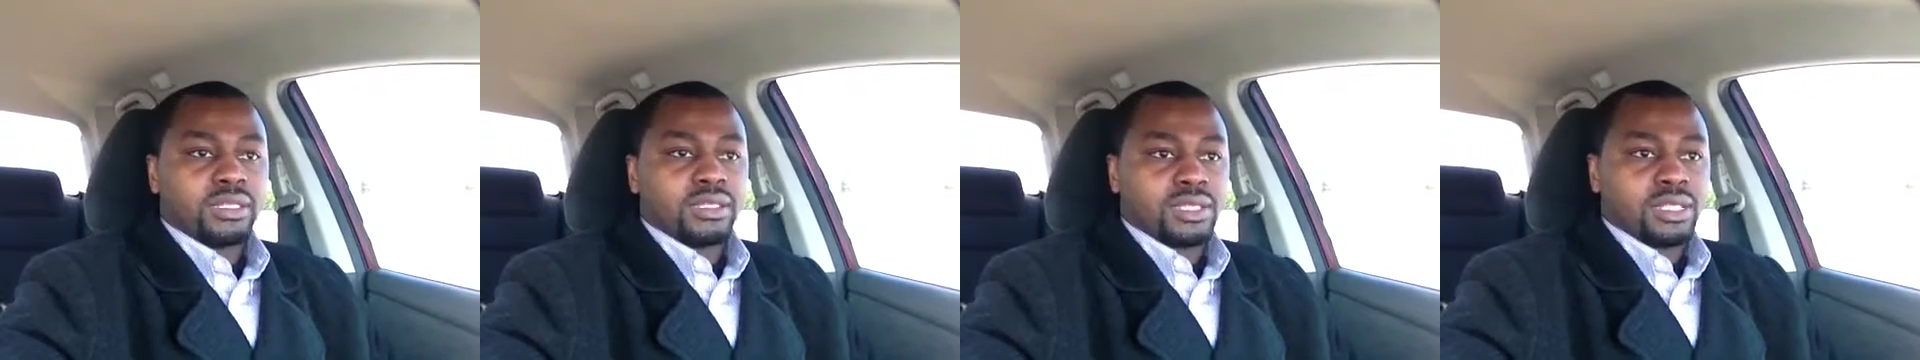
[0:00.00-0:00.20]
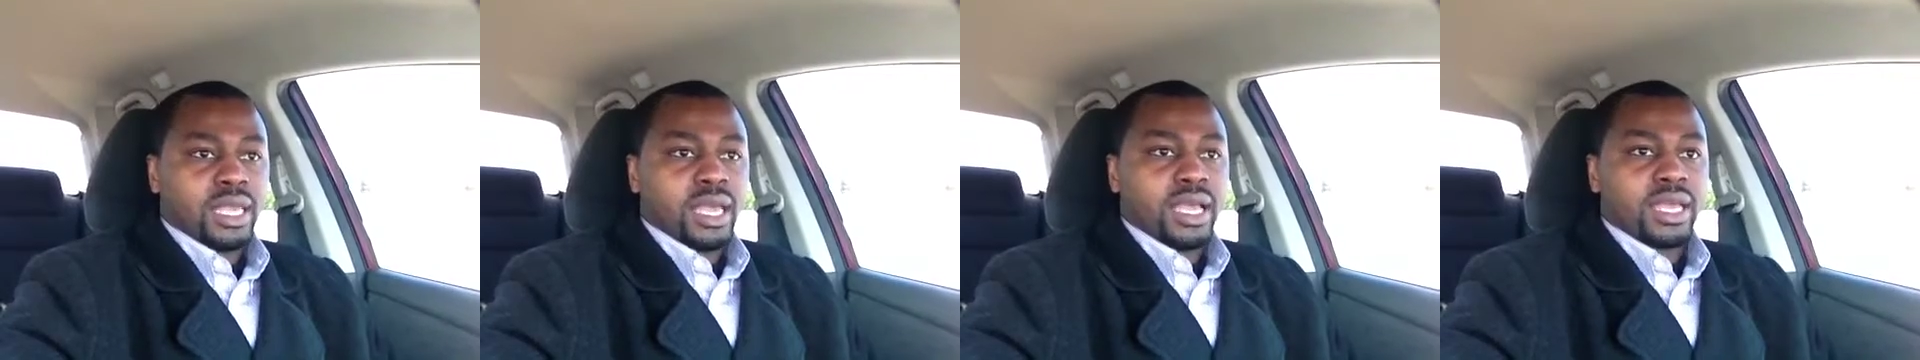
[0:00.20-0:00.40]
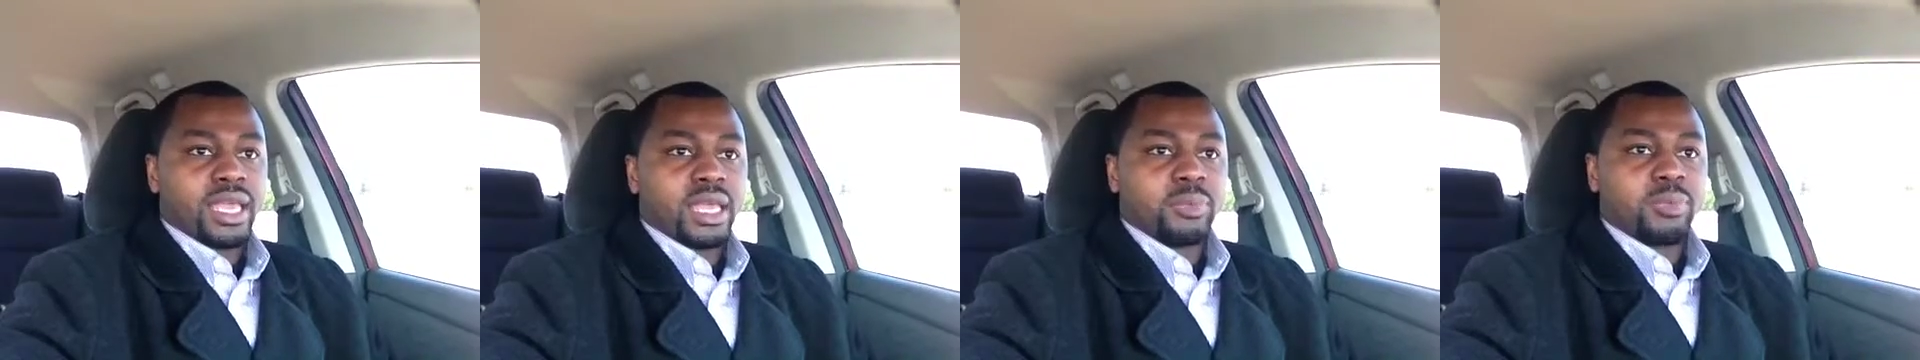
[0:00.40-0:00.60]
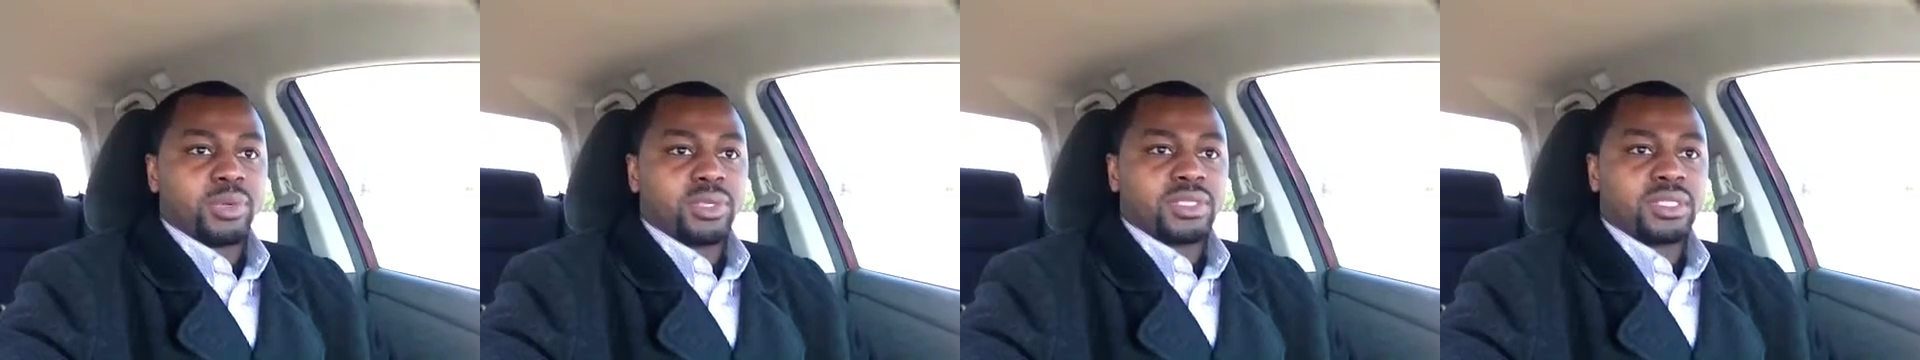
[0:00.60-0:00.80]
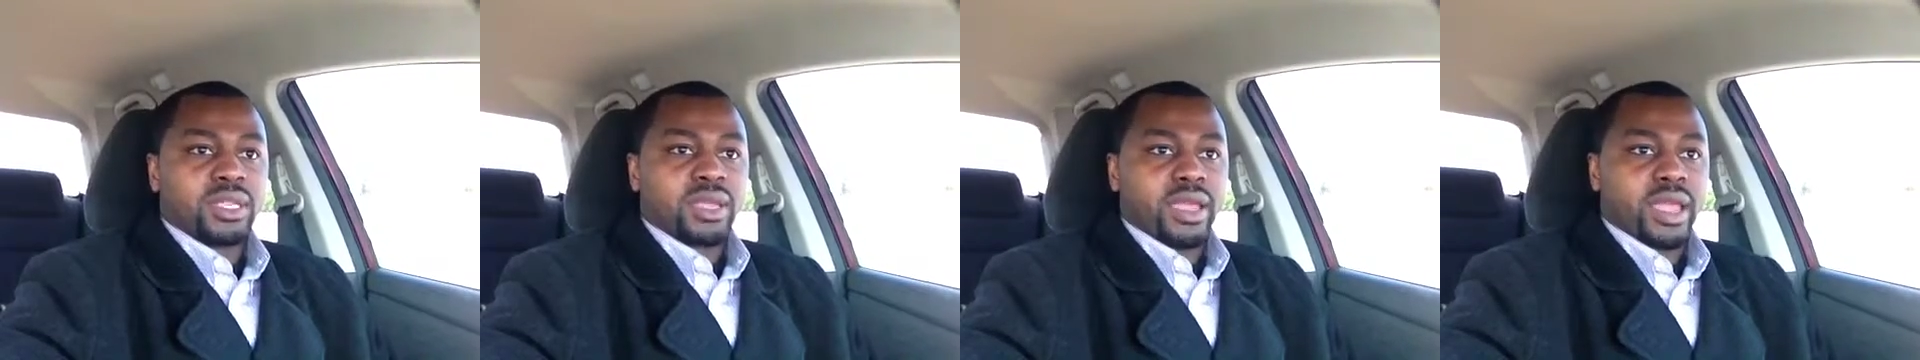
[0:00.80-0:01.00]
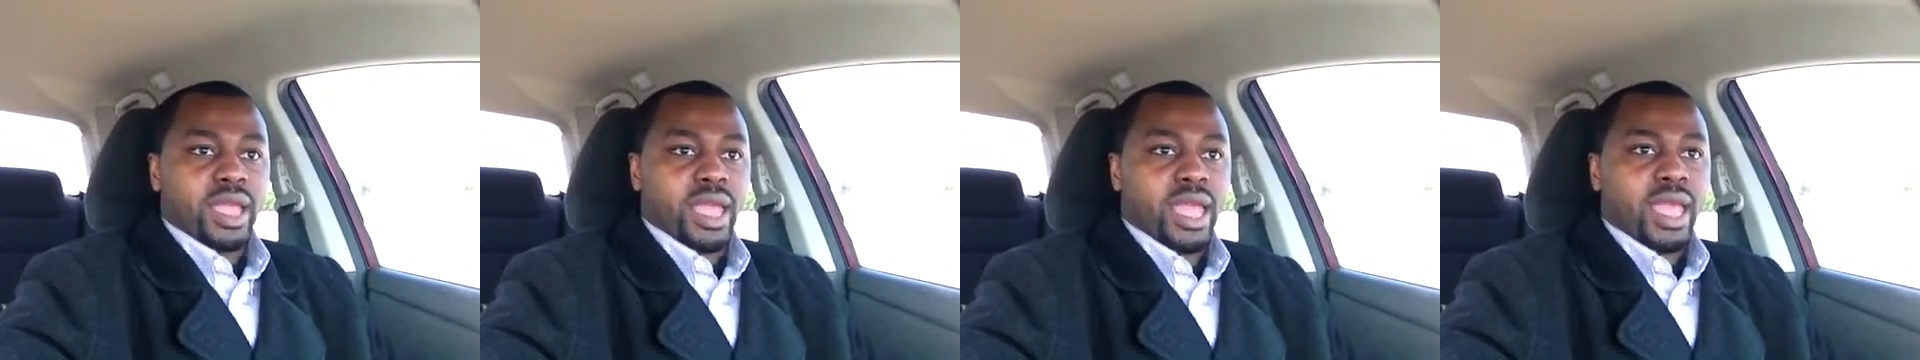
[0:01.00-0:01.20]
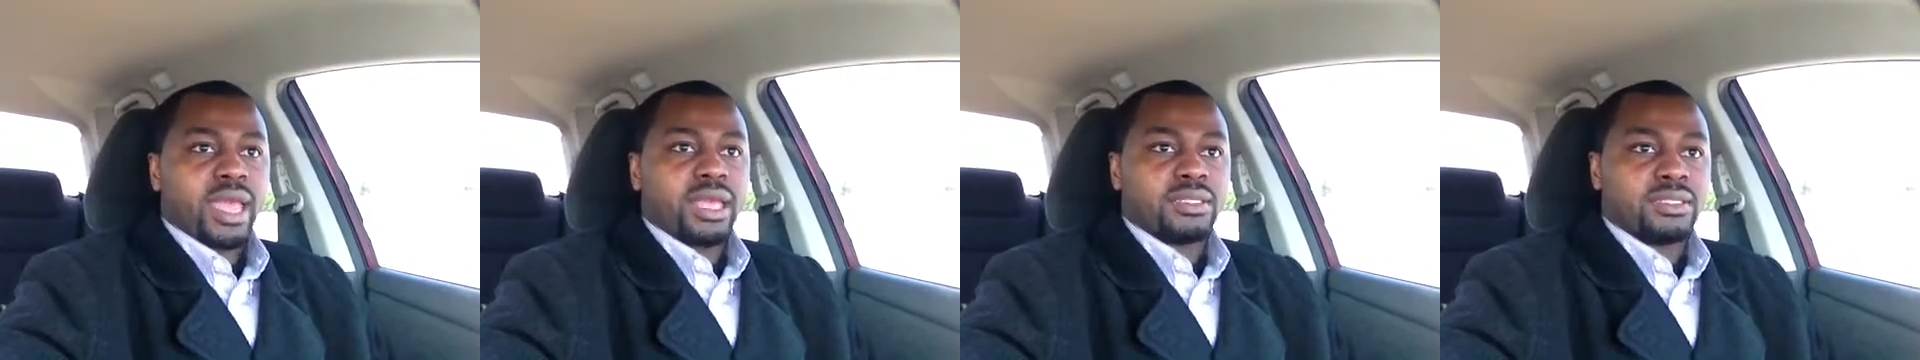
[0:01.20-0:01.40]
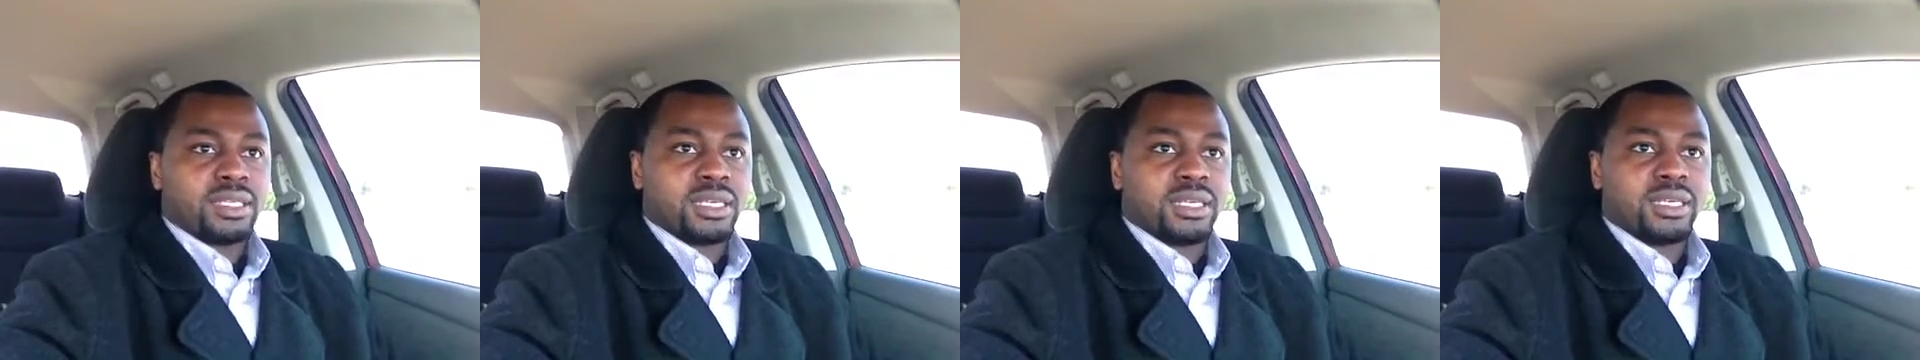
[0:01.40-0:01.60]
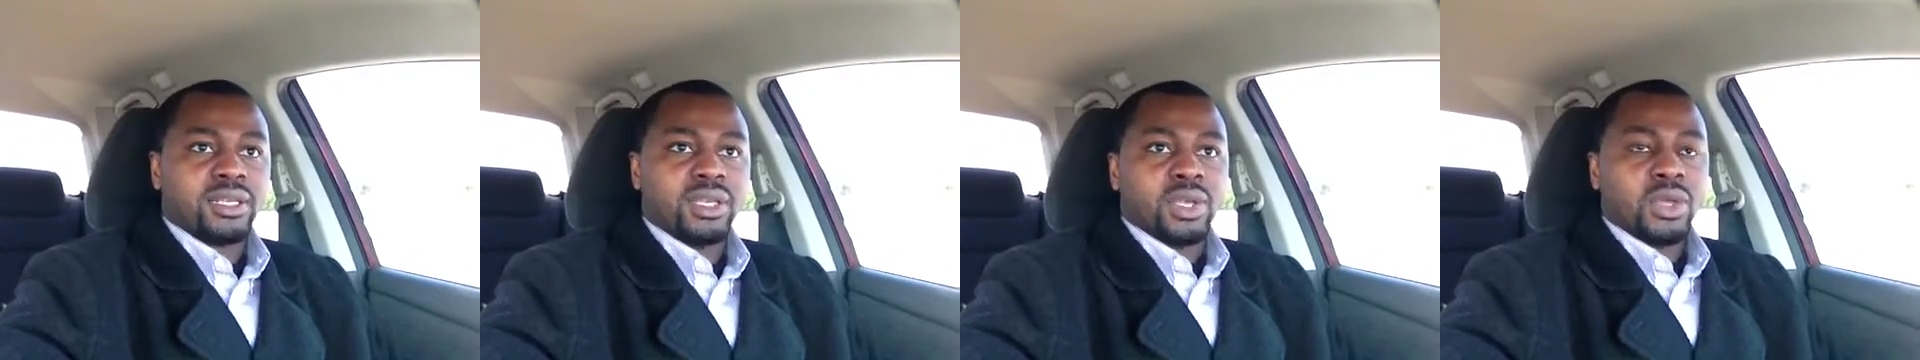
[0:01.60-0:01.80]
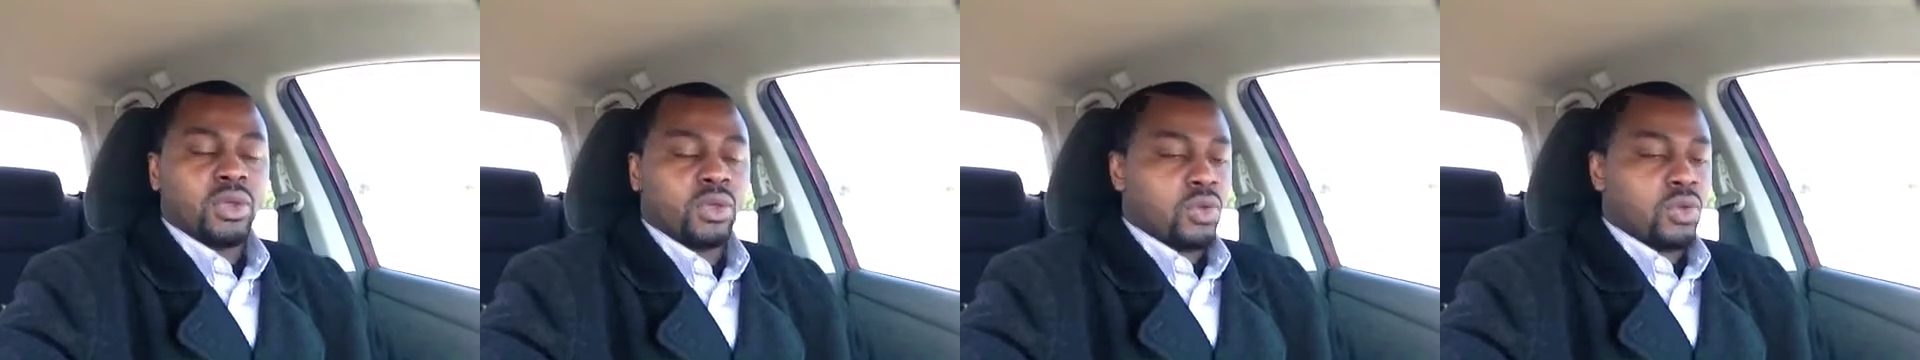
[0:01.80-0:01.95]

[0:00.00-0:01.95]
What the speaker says: the CIA puts their hands in.